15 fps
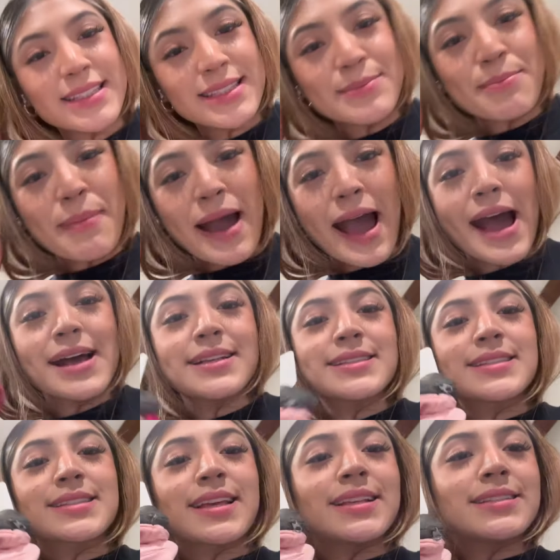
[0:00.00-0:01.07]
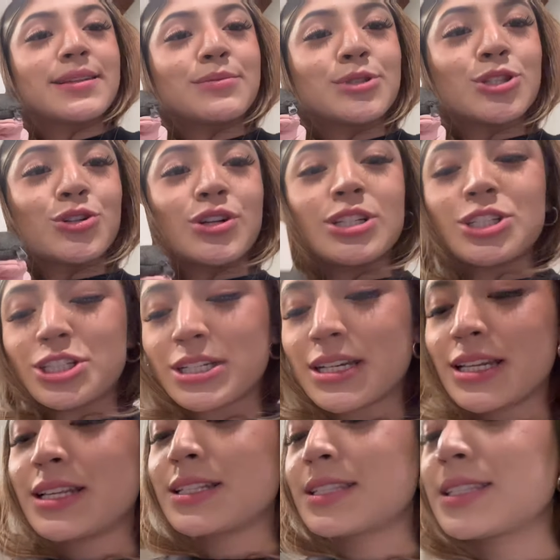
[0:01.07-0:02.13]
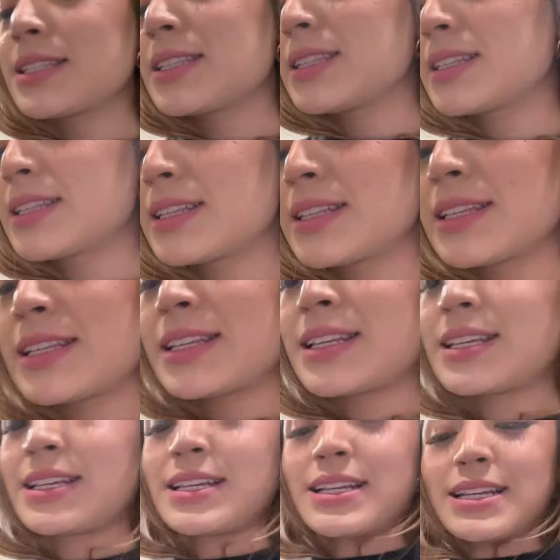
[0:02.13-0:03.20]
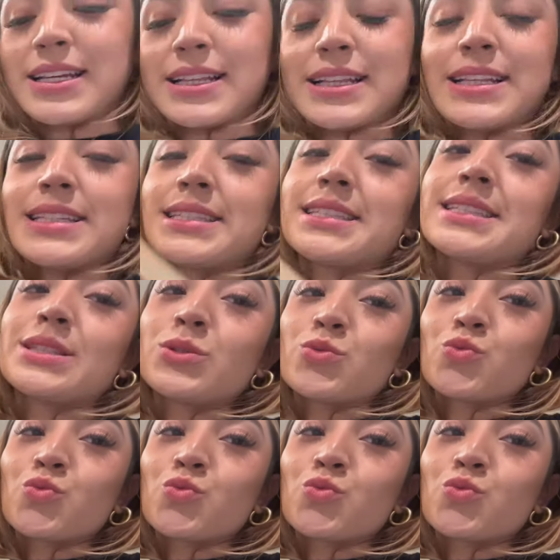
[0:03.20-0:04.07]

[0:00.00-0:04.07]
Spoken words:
mask, some scrunchies. Look at these.